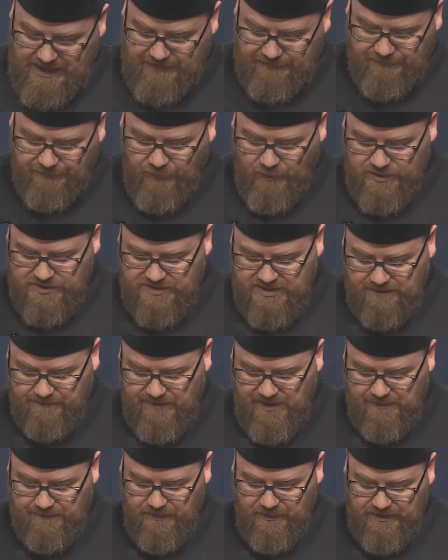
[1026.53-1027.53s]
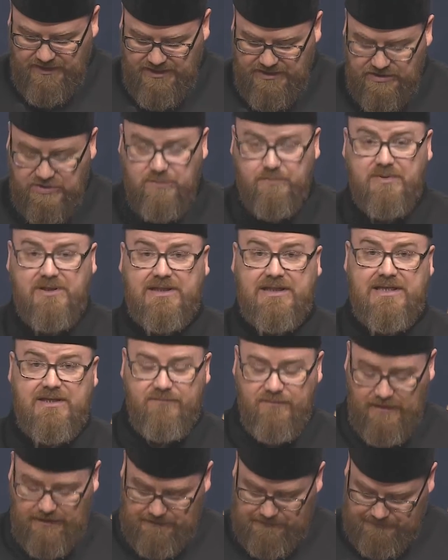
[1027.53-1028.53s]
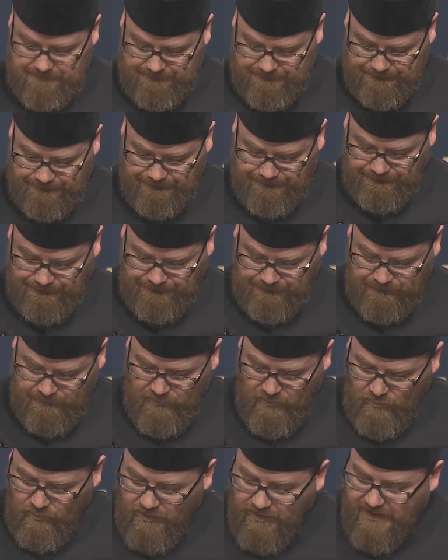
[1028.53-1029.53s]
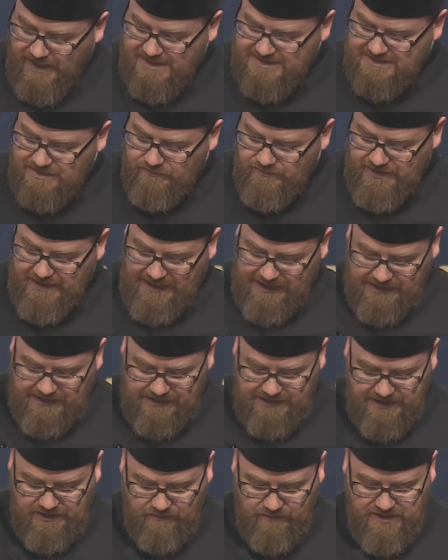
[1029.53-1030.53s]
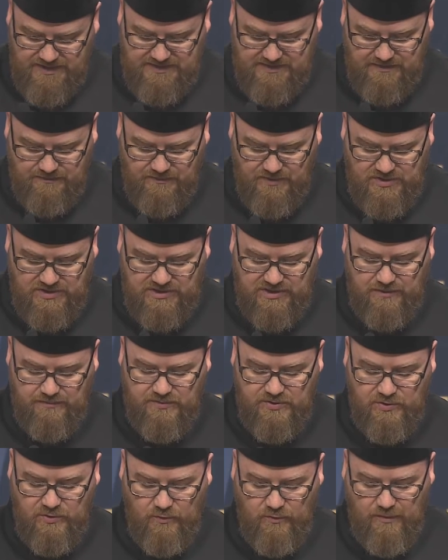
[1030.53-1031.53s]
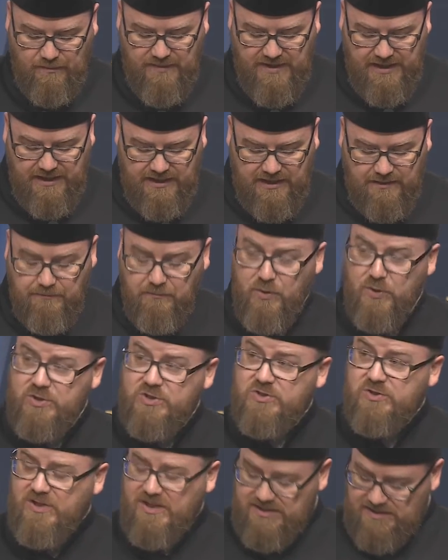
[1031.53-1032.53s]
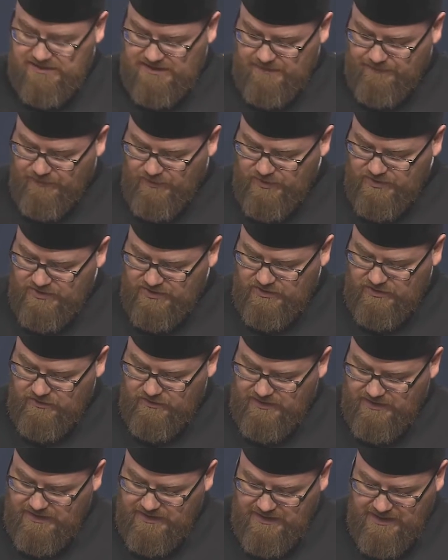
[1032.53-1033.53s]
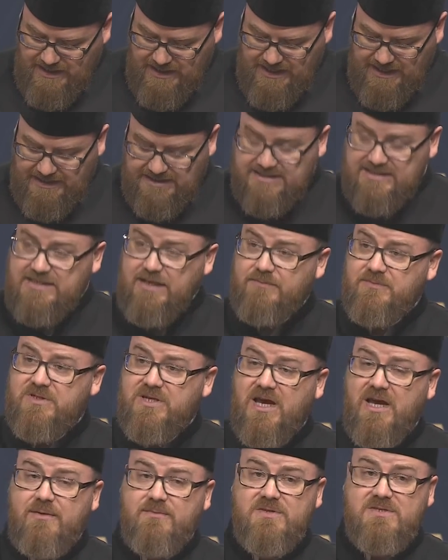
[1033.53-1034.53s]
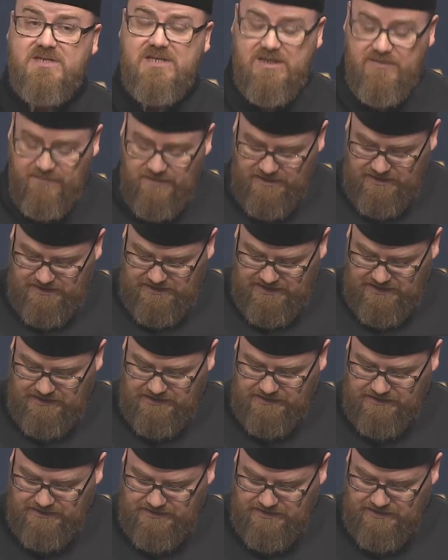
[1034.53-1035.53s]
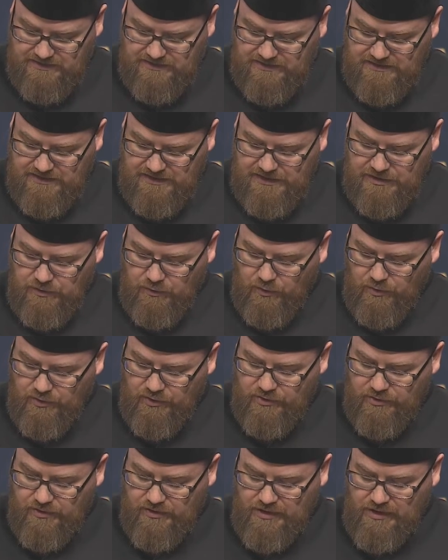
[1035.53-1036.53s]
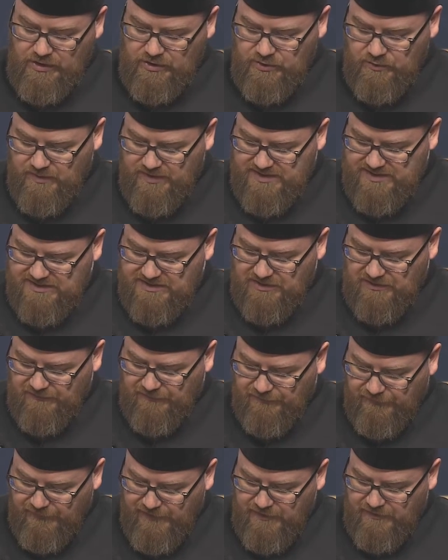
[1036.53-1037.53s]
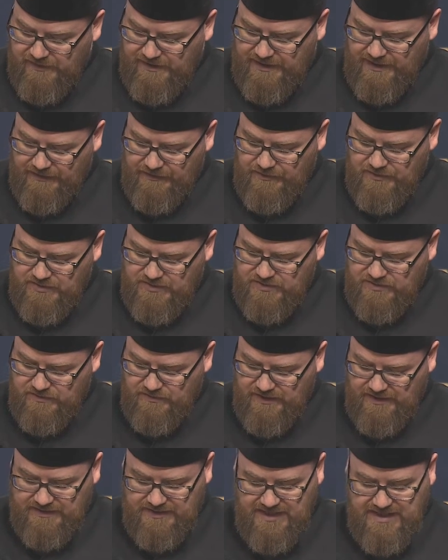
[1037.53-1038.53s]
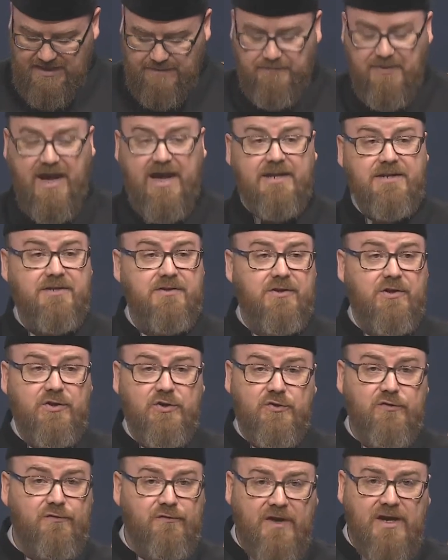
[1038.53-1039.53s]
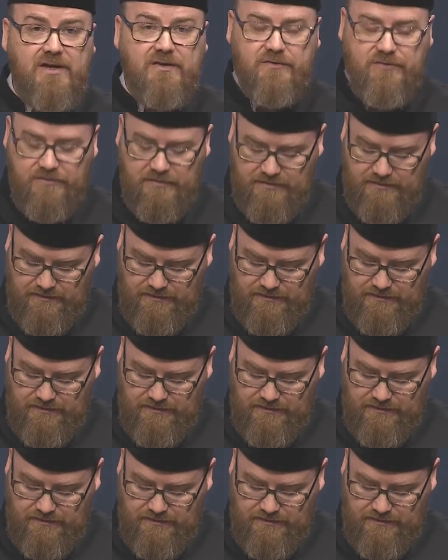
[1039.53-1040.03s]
and forcing people into believing, whereas in reality it was the Muslims who were being mercilessly persecuted and sometimes even killed in order to instill fear in others so that they abandon their new faith.